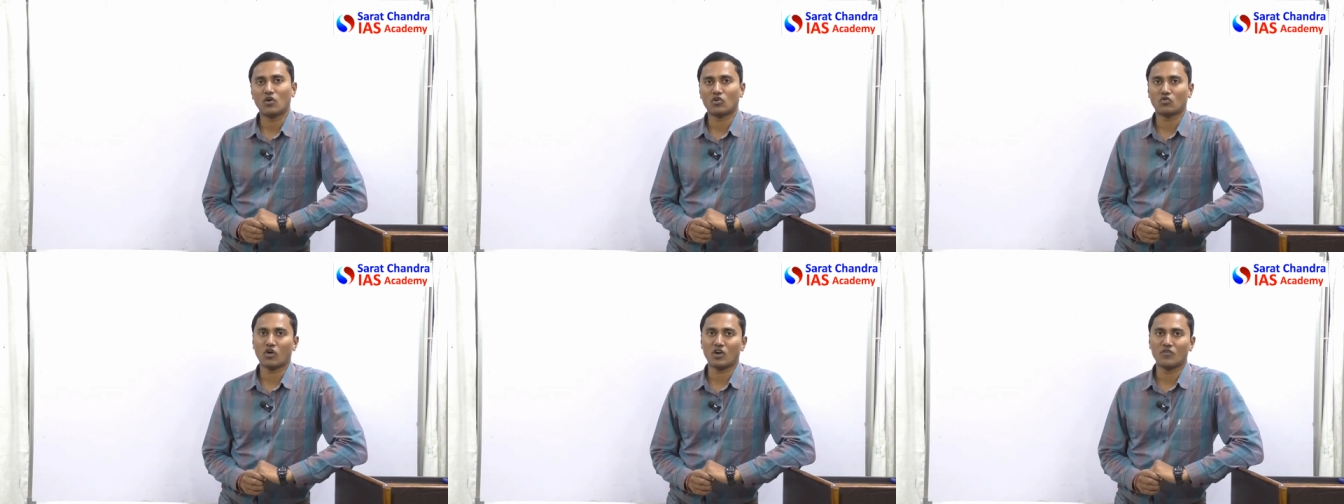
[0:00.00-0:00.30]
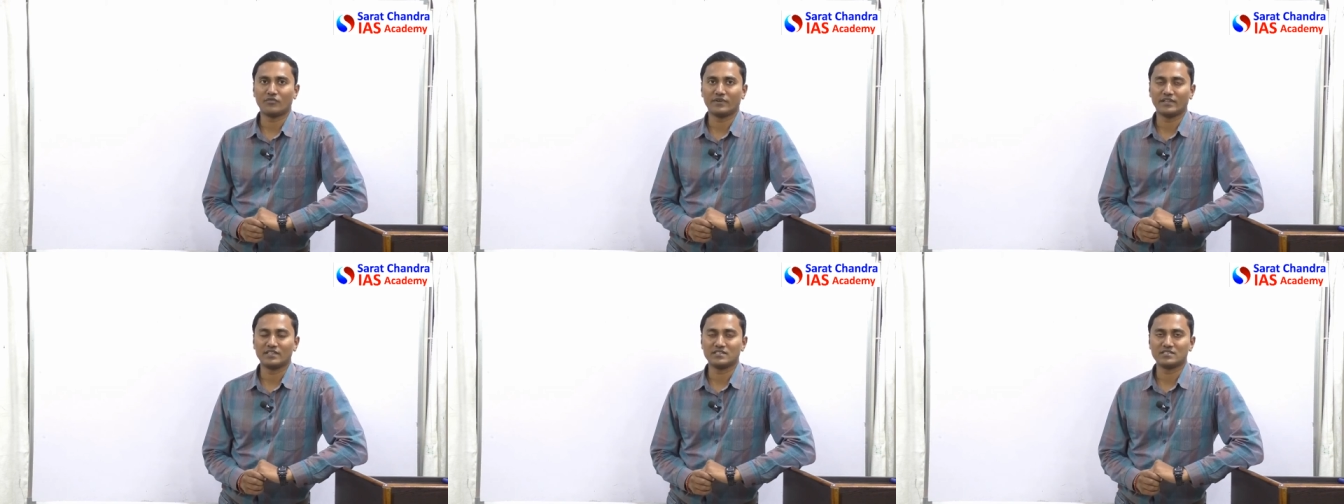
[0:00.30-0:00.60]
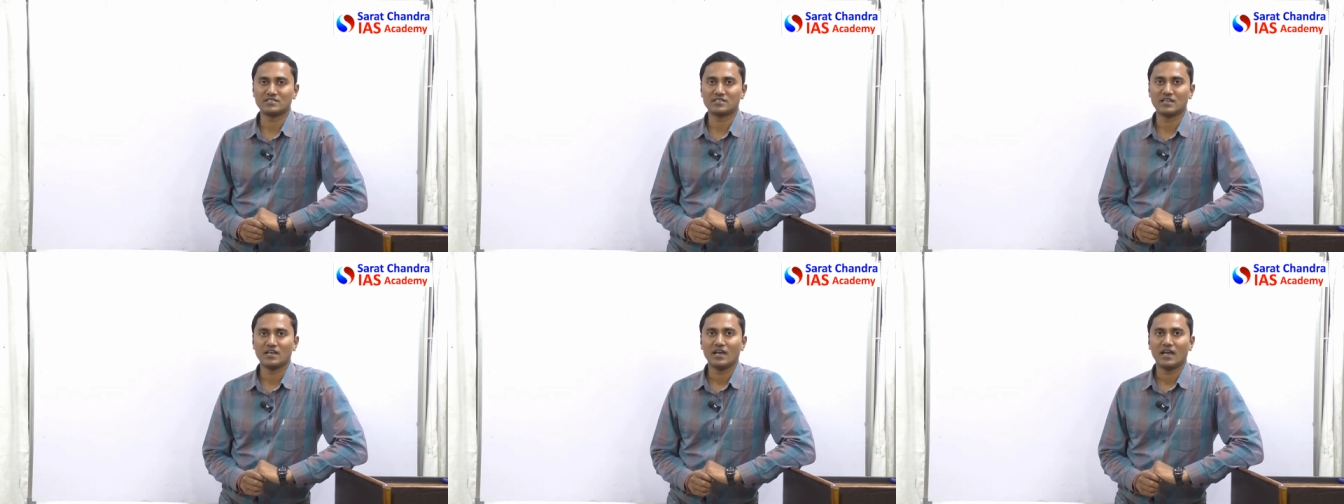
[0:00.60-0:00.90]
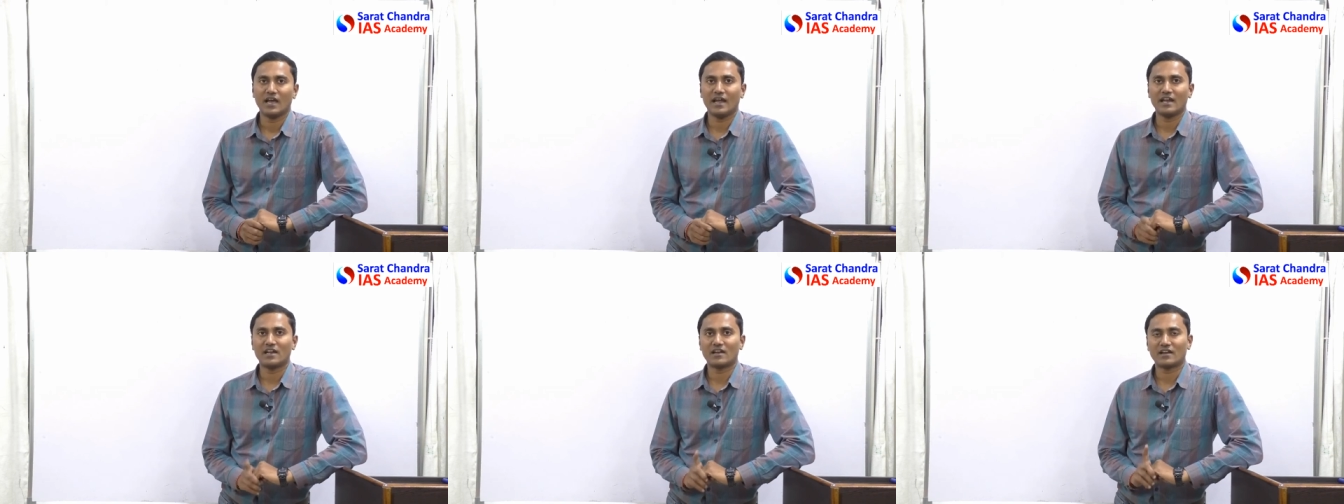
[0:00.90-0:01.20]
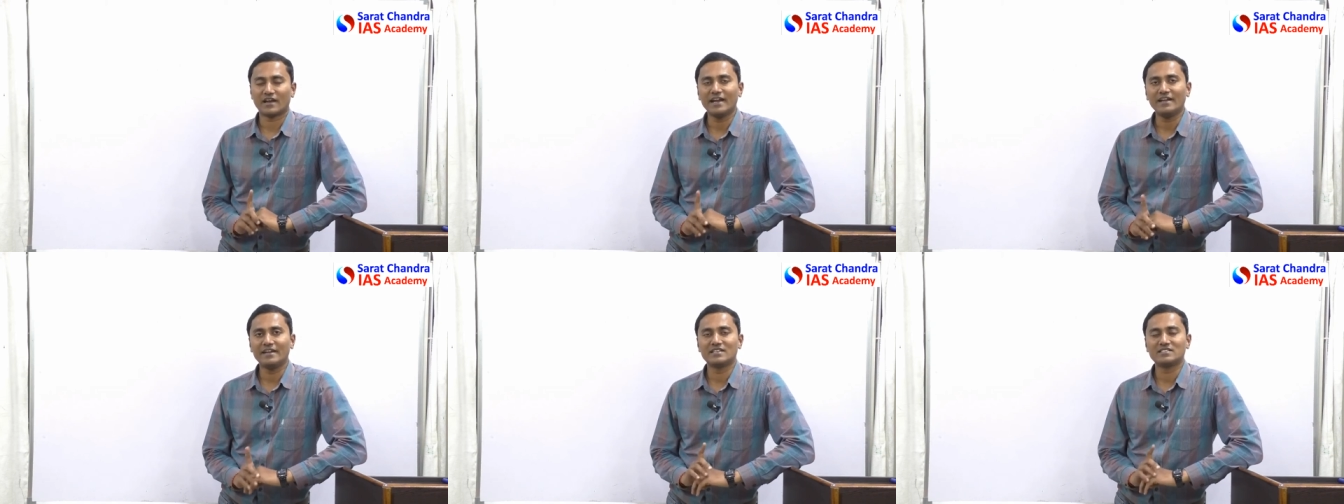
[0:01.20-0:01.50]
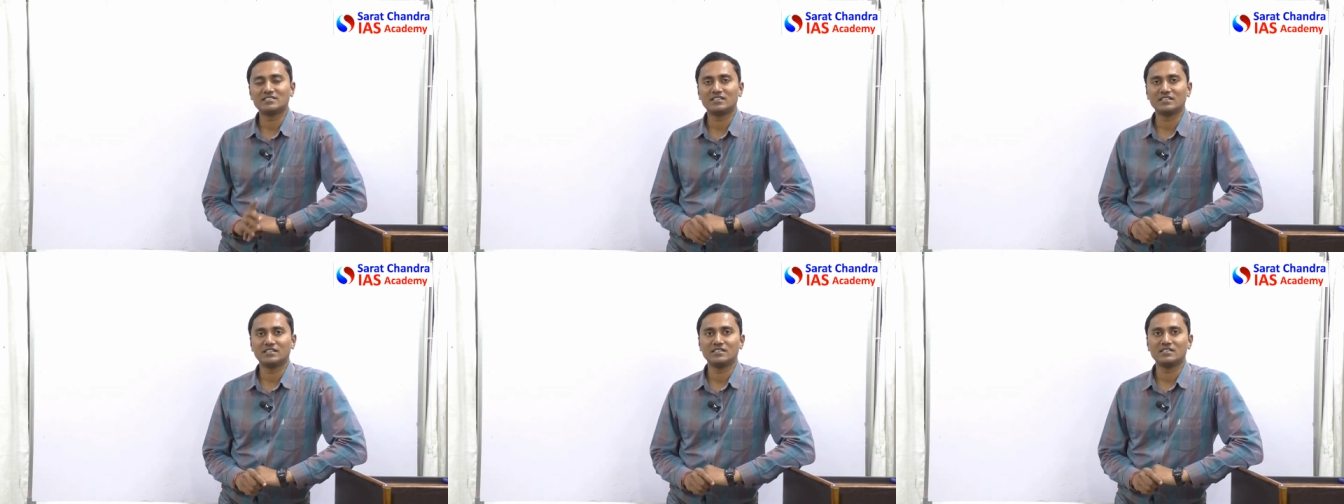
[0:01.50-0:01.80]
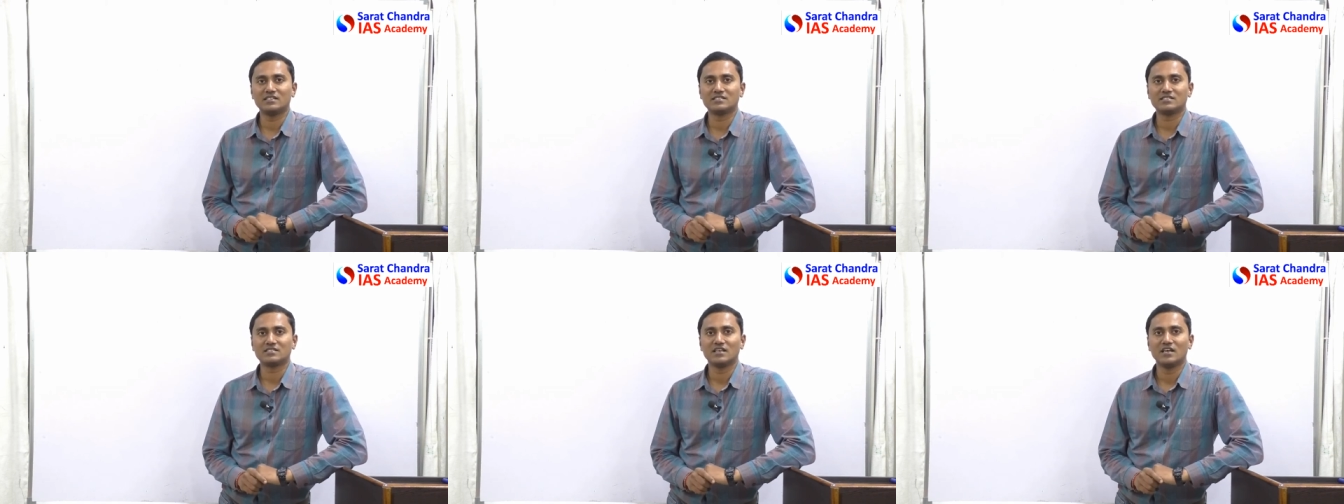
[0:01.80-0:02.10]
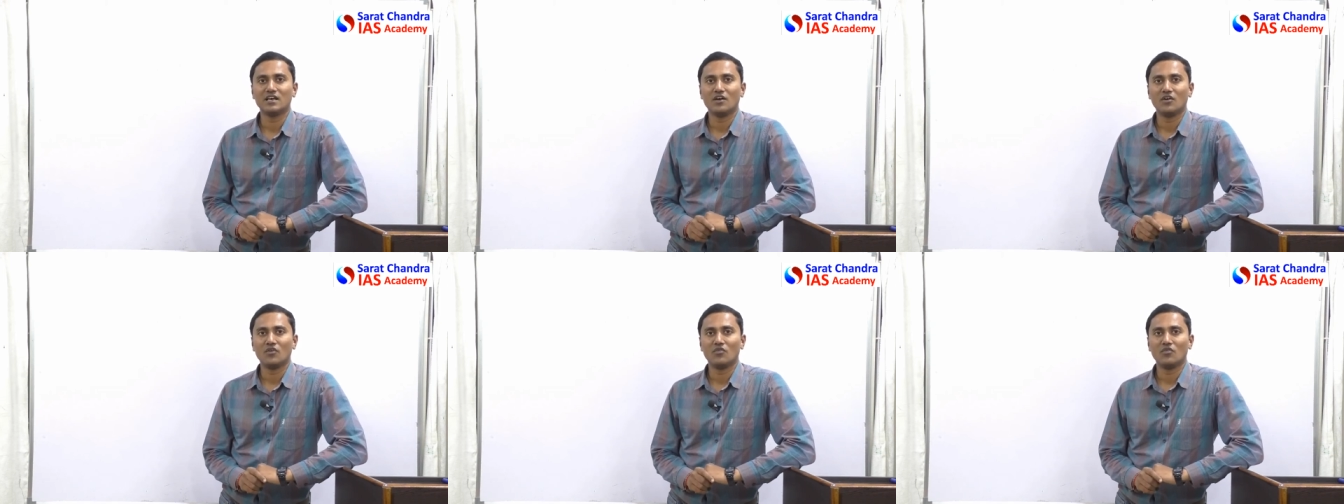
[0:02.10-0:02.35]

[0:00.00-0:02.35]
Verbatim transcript: or confidence. And right test series,